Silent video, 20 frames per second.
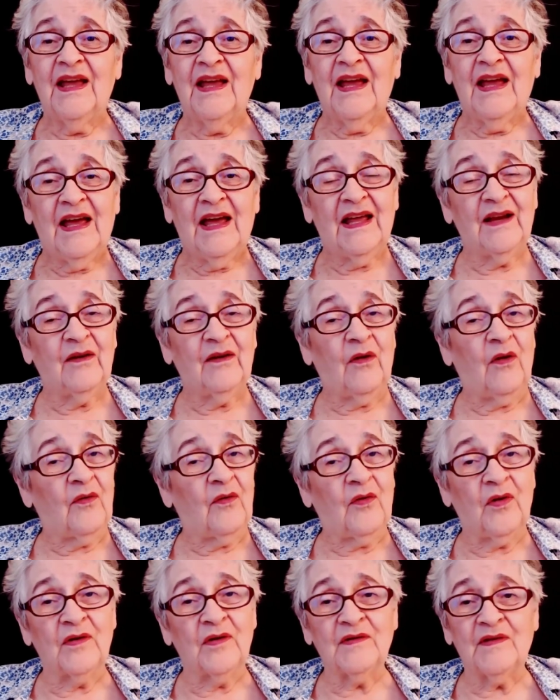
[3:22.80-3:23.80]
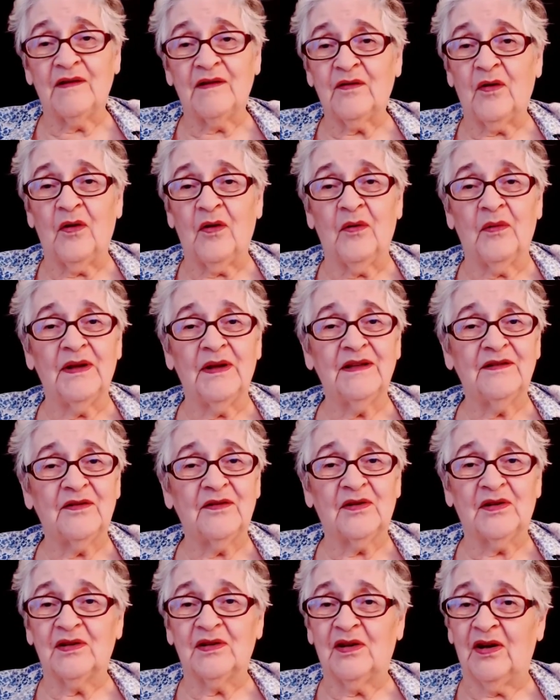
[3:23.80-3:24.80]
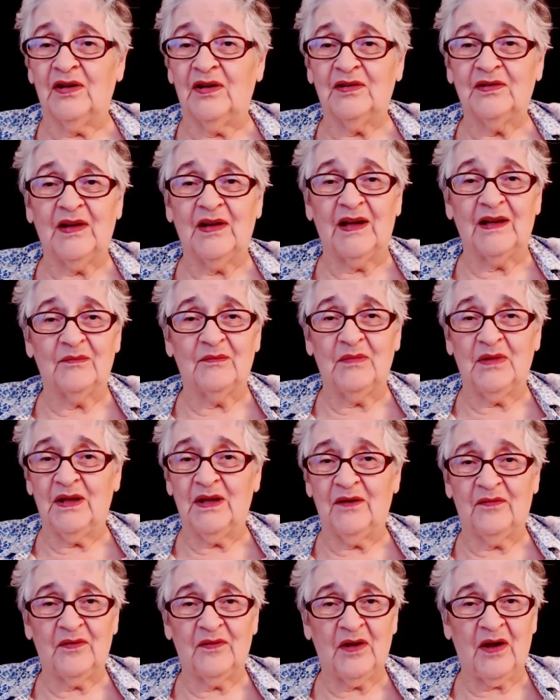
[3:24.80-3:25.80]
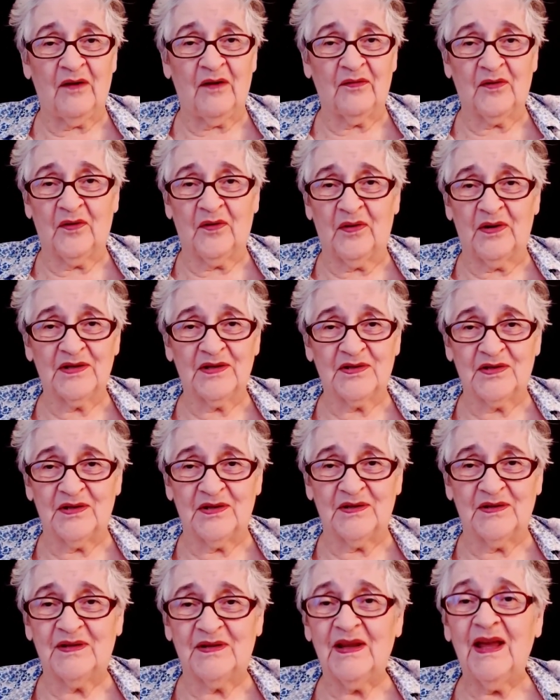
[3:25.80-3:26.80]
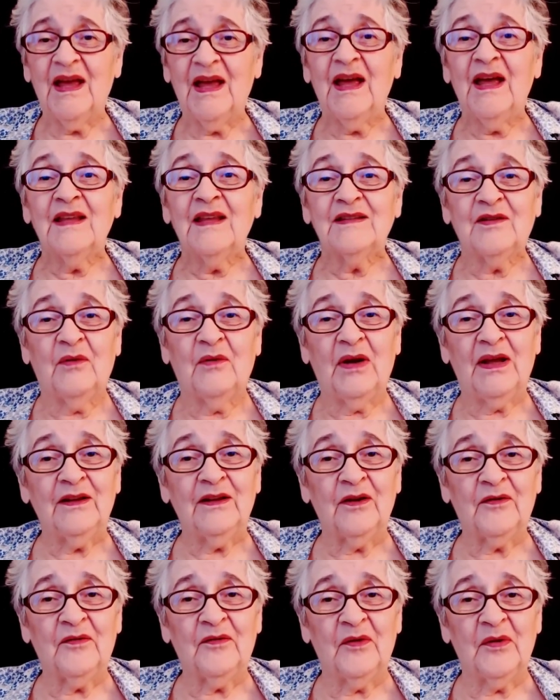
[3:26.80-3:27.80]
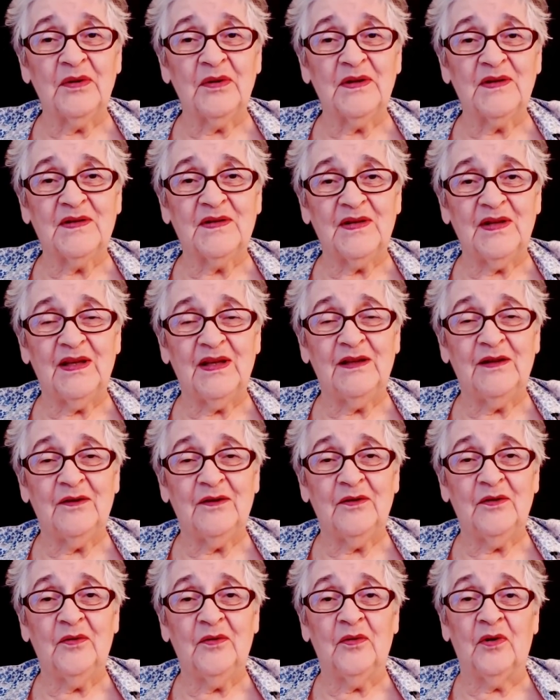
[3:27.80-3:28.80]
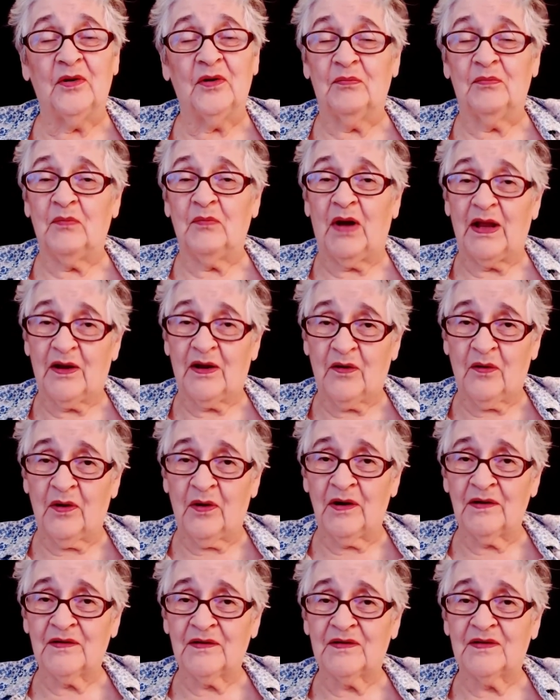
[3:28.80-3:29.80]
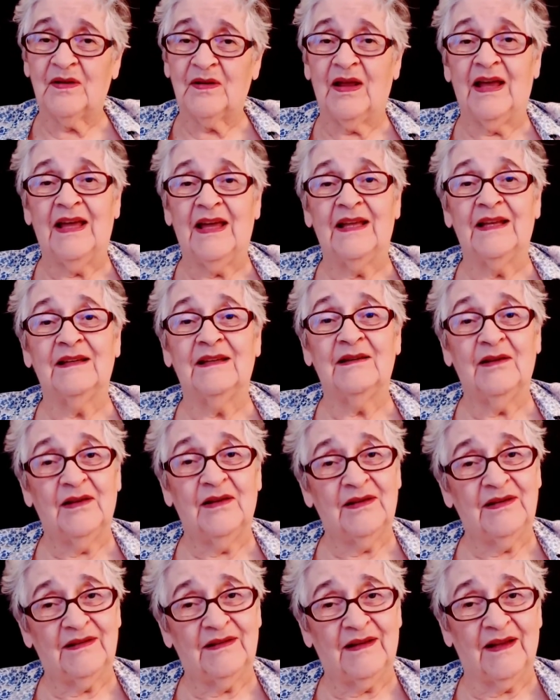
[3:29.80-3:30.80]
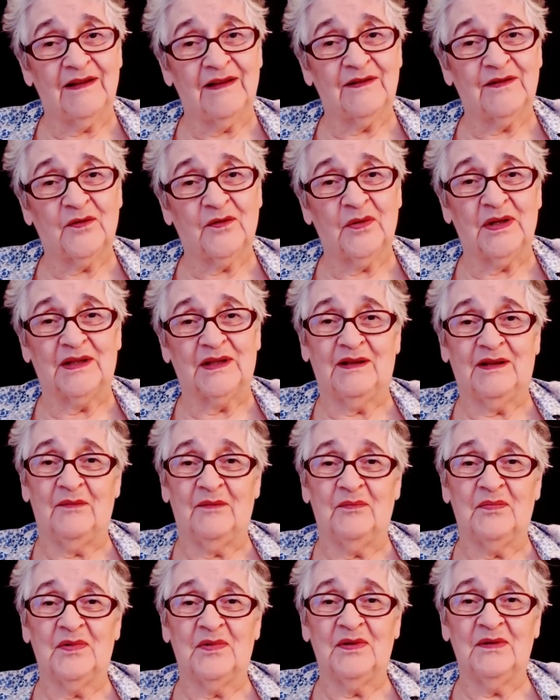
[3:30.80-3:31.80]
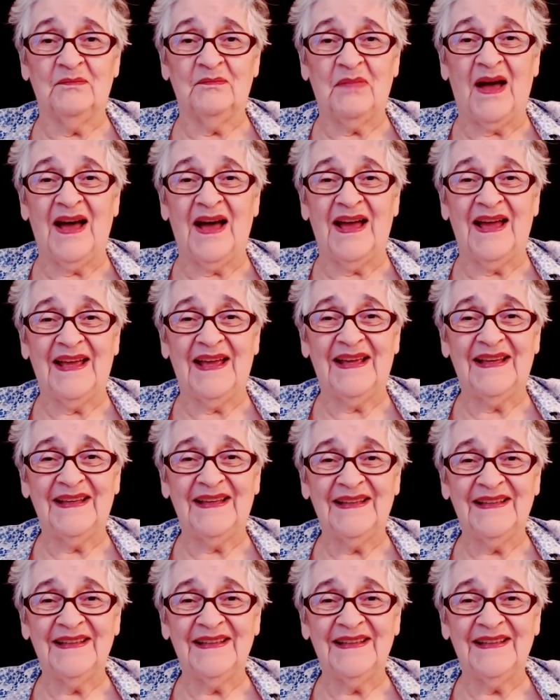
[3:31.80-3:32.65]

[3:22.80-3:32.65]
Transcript: And of course, as always, you can contact me if you have questions. So I look forward to seeing you on my course and the next quick tips. Bye.